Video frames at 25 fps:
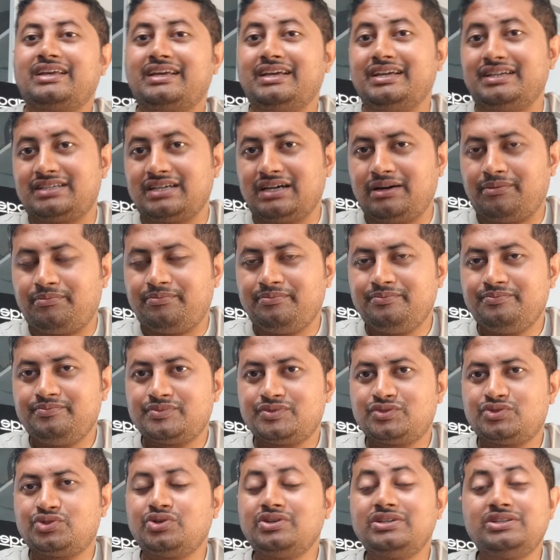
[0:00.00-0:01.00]
github
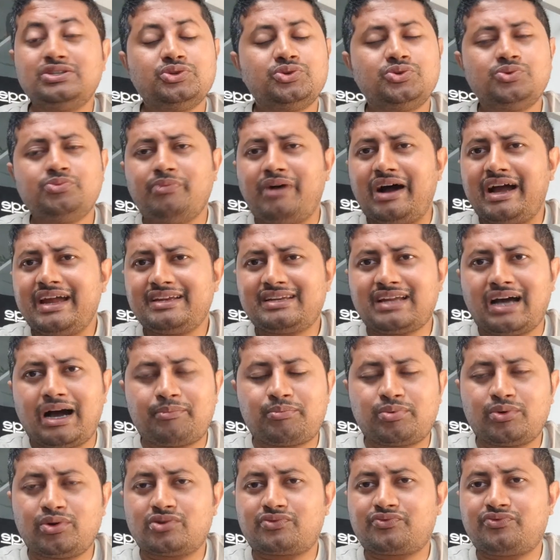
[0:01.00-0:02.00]
so you might
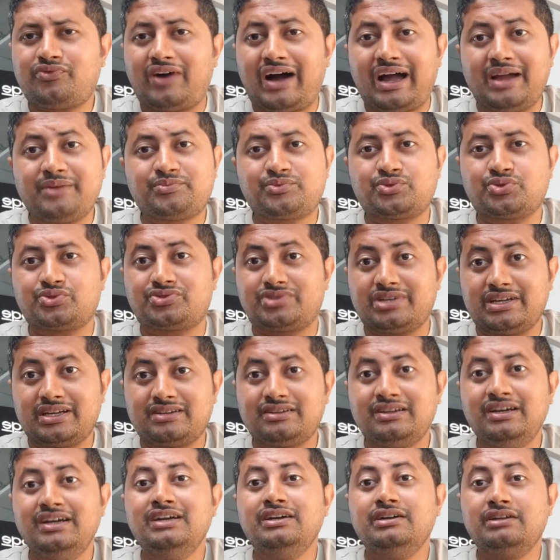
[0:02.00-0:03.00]
upload 5 to
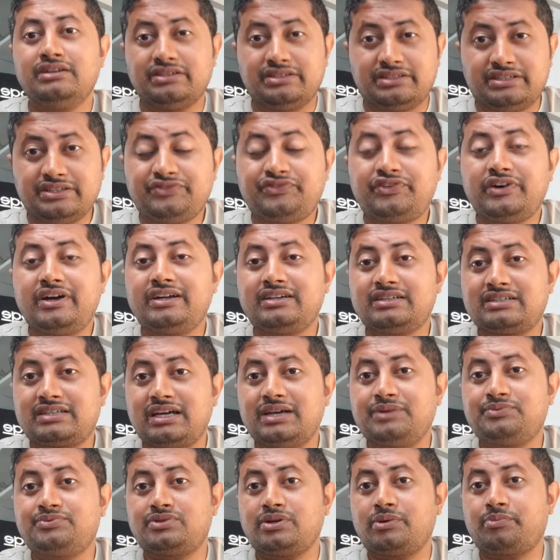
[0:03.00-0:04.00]
10 different
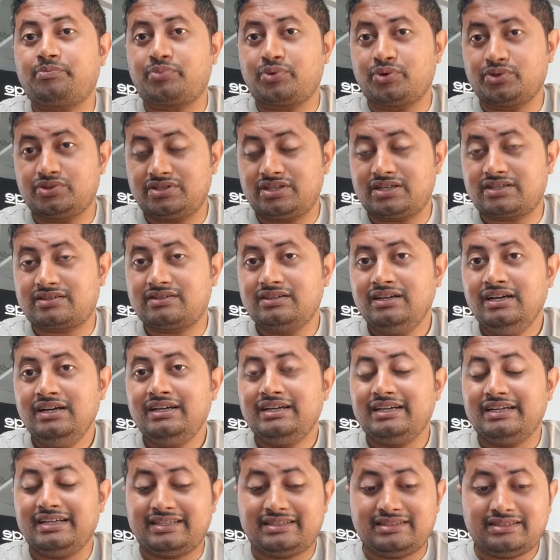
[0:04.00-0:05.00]
types of project
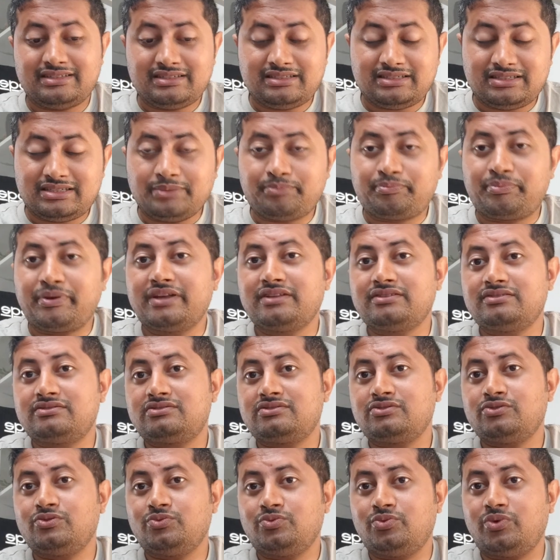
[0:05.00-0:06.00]
it
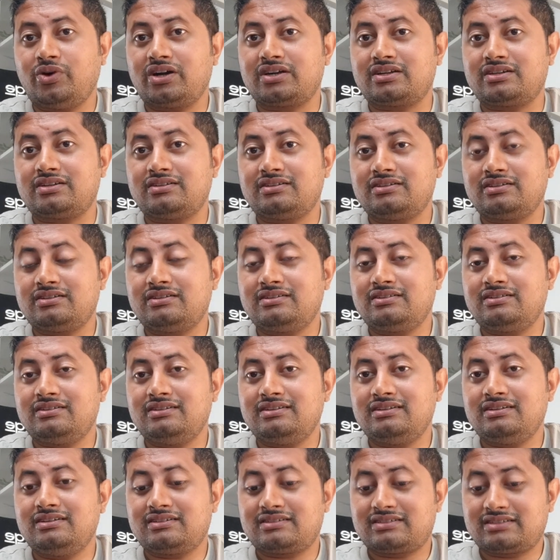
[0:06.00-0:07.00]
depends what
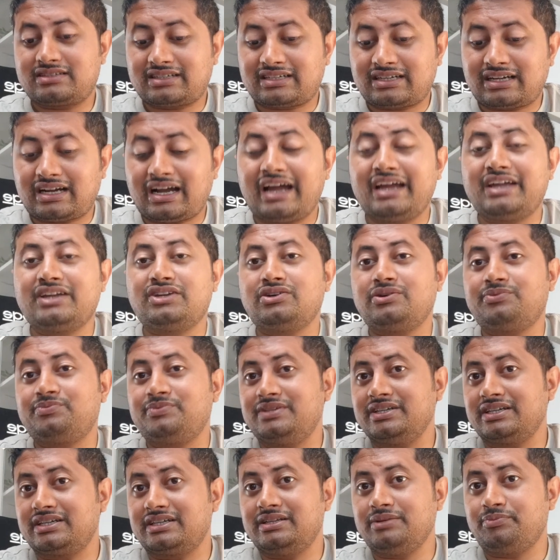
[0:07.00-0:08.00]
kind
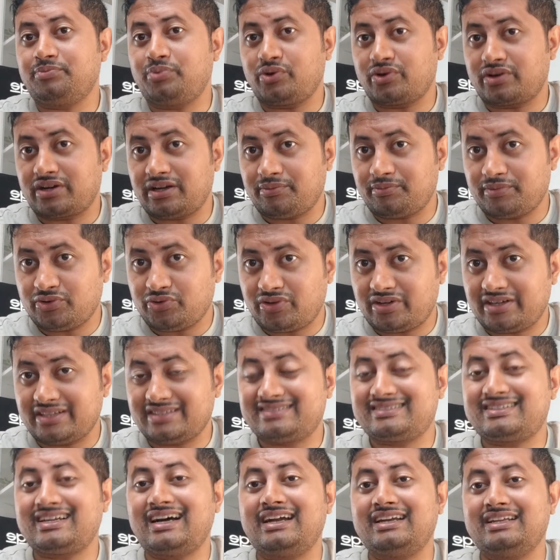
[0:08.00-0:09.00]
of degree program you
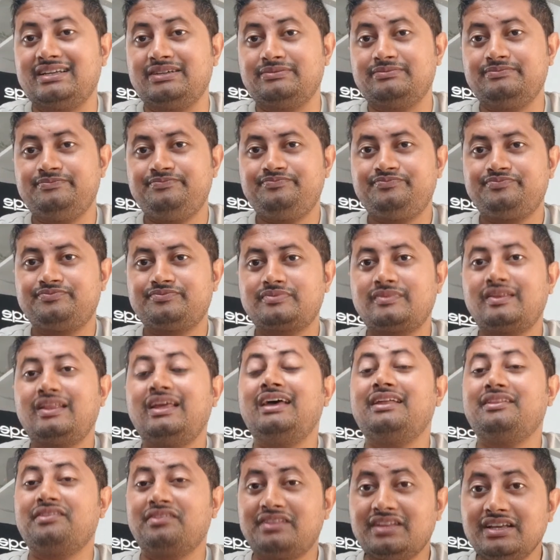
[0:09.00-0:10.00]
are studying
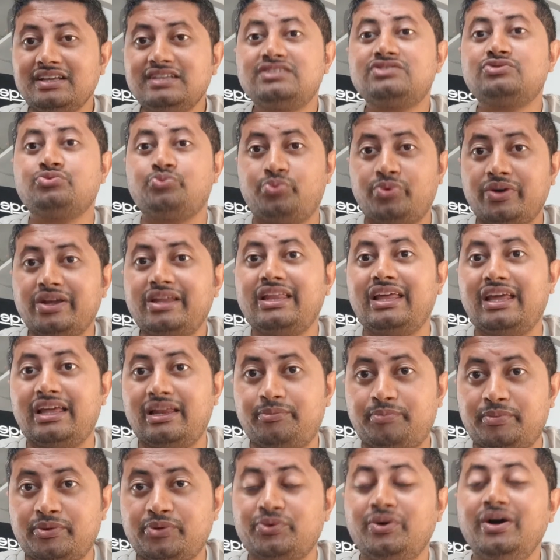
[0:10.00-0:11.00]
and this will
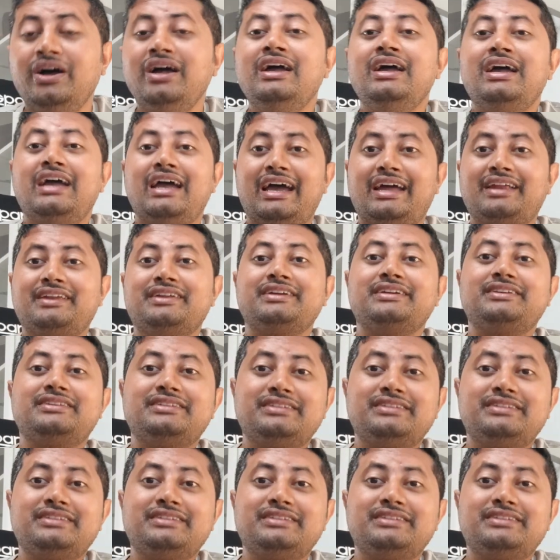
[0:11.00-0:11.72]
help you and